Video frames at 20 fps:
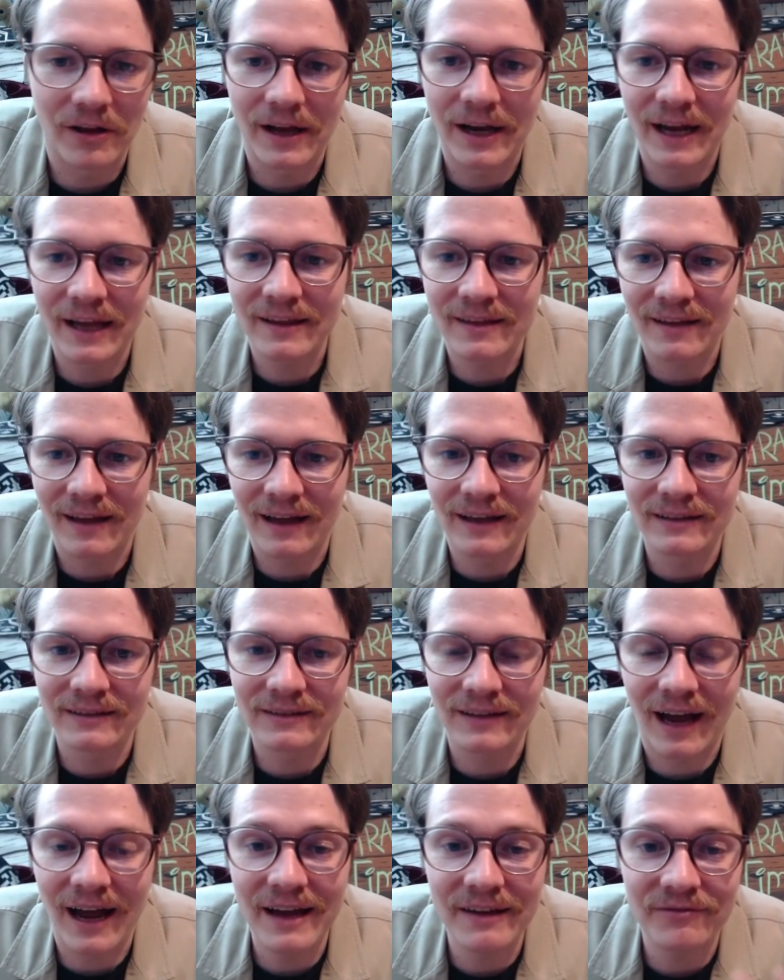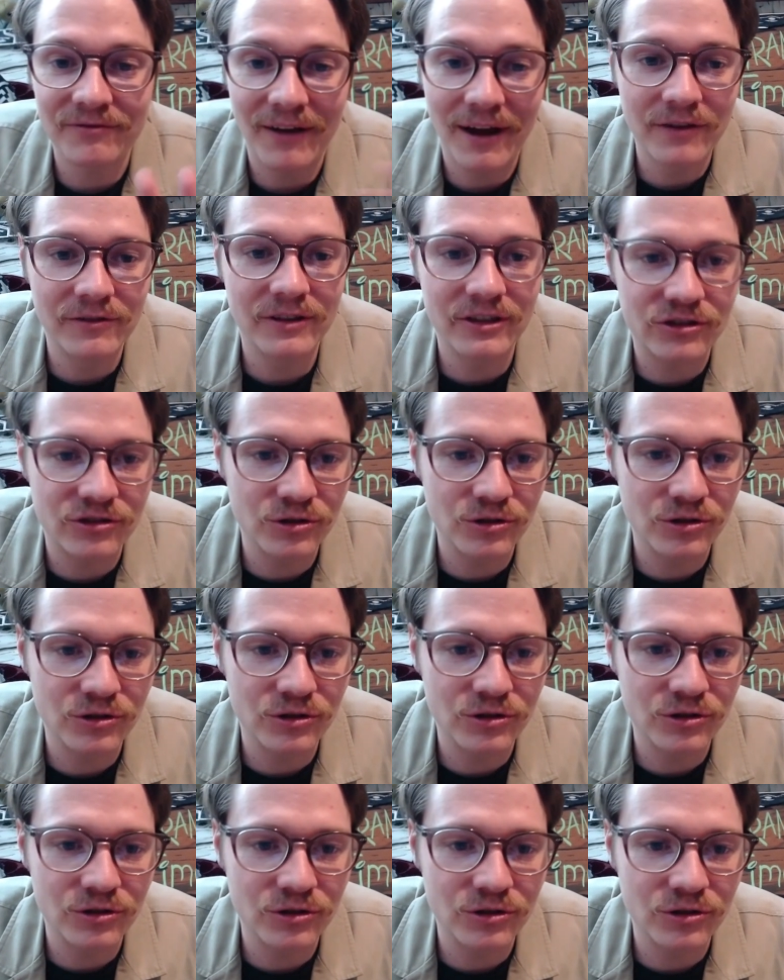And I found this new
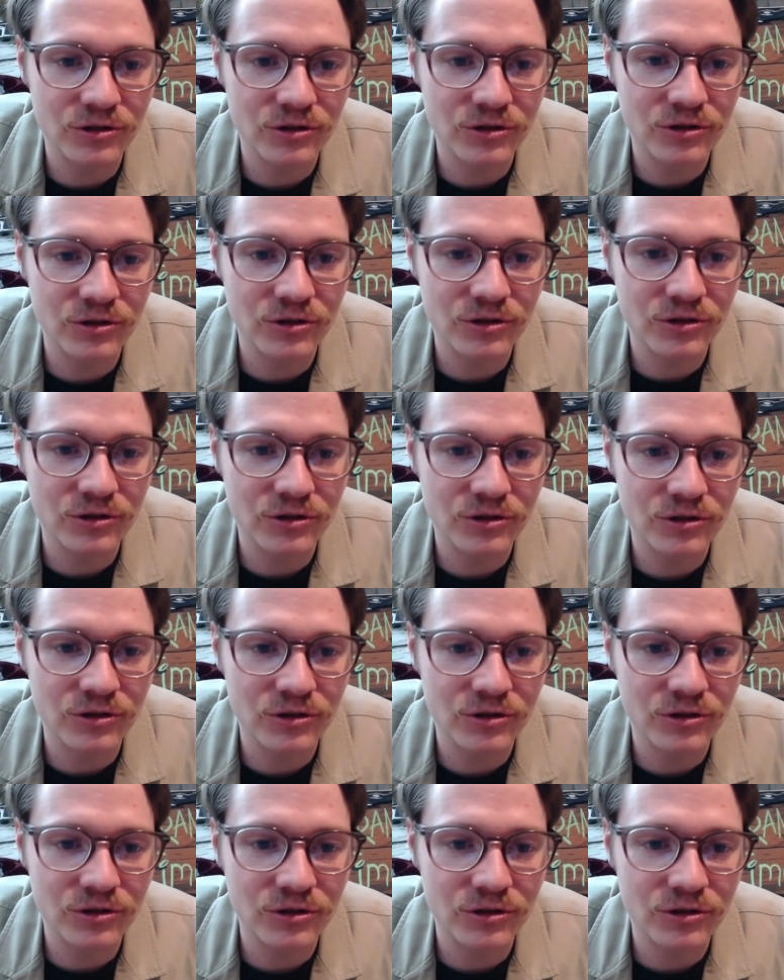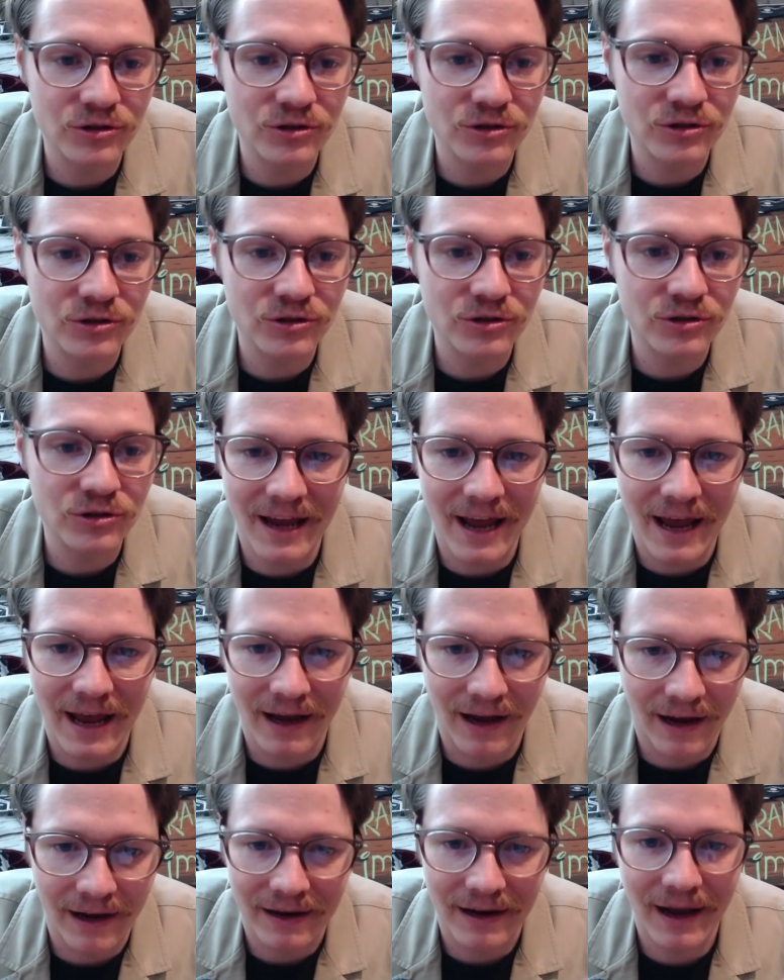space image, the one that we've got in the background
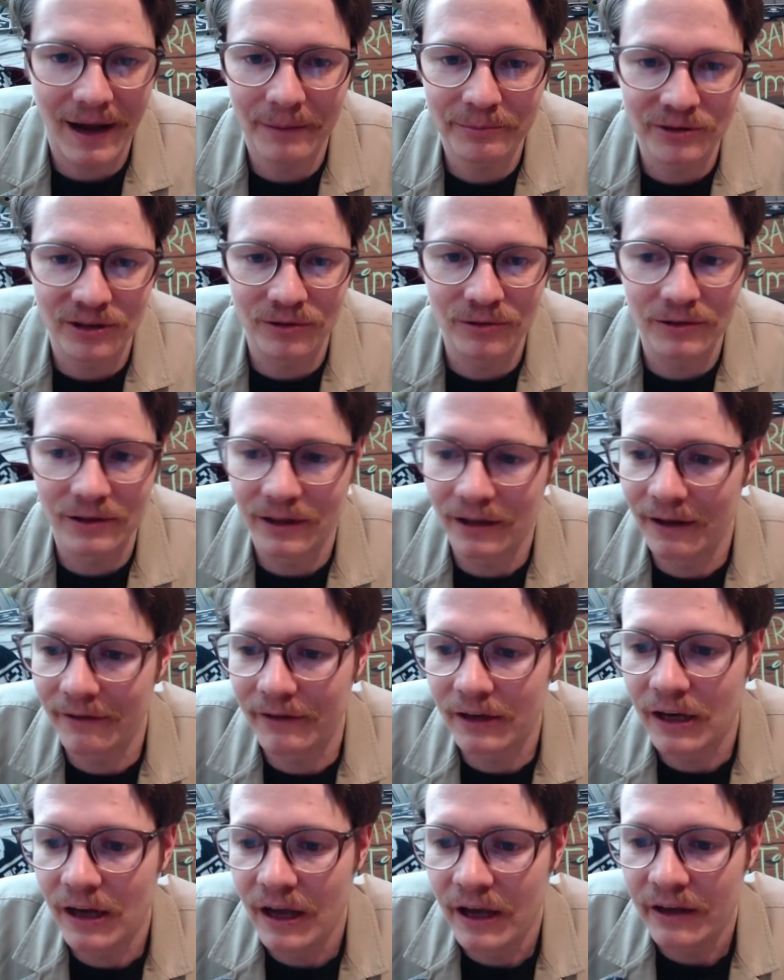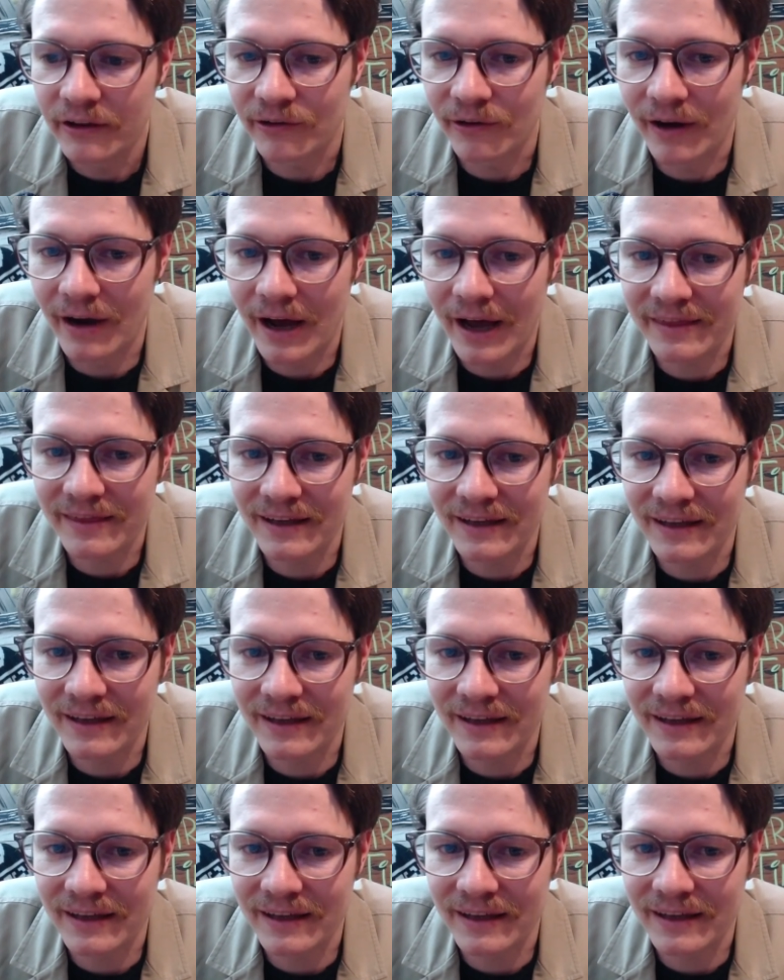today. I absolutely love it. So I think
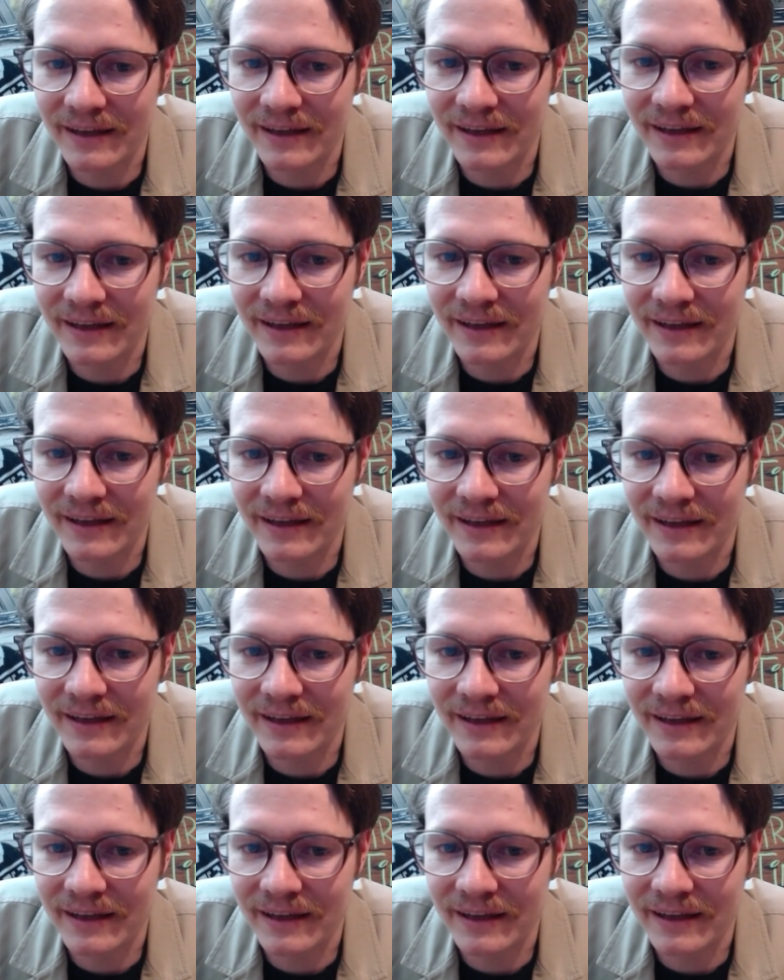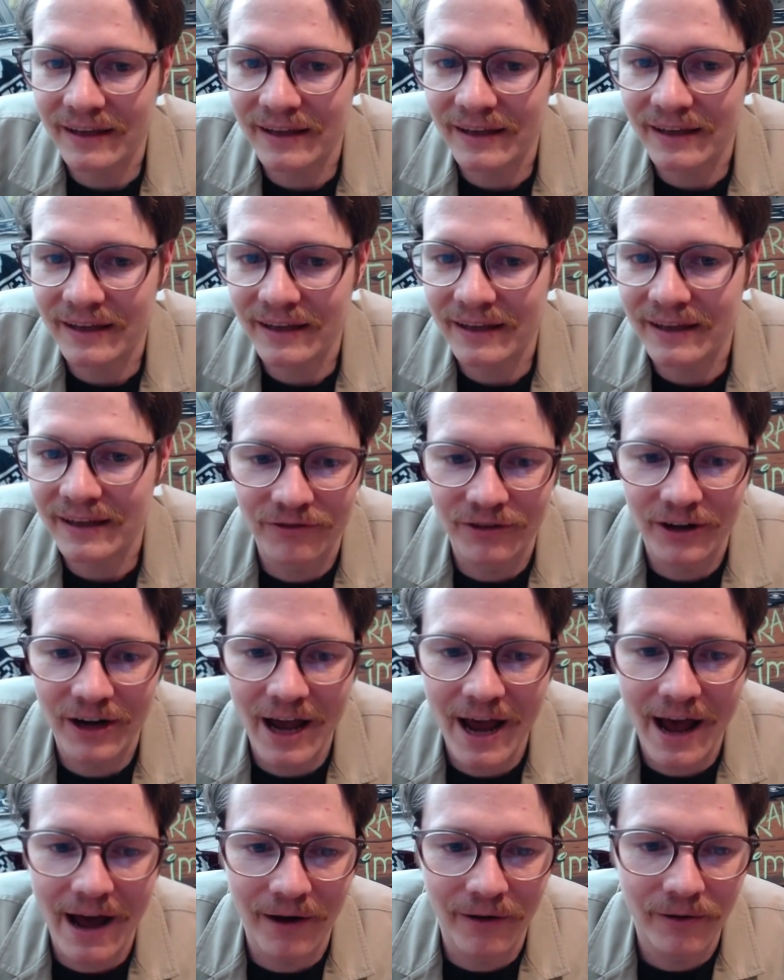this might be our at-home look for
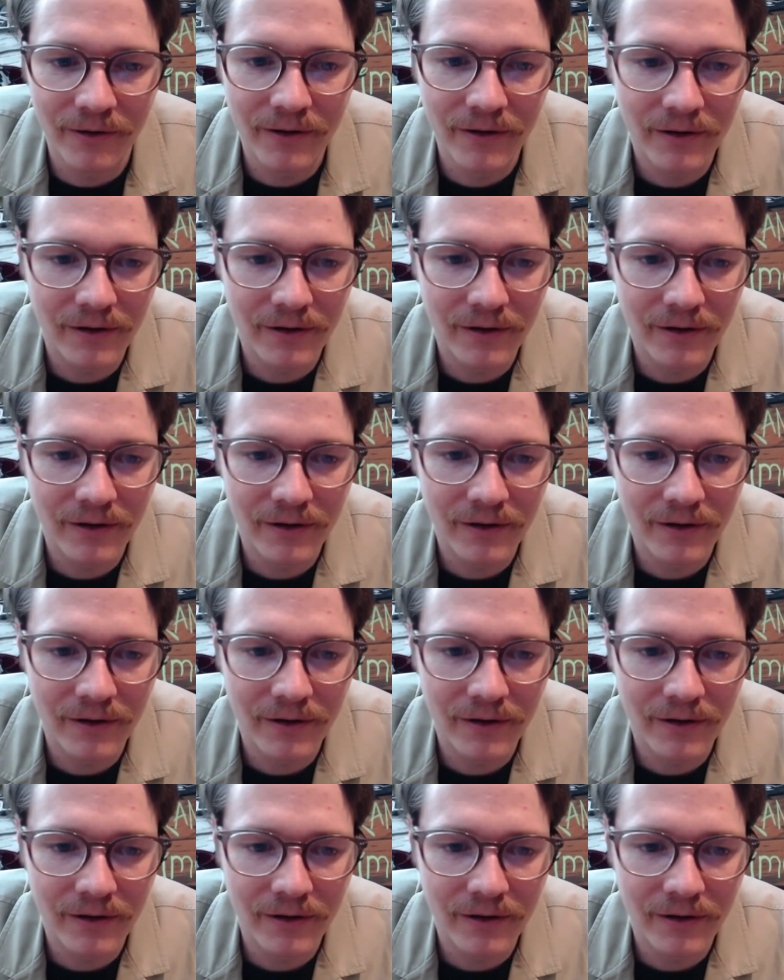now.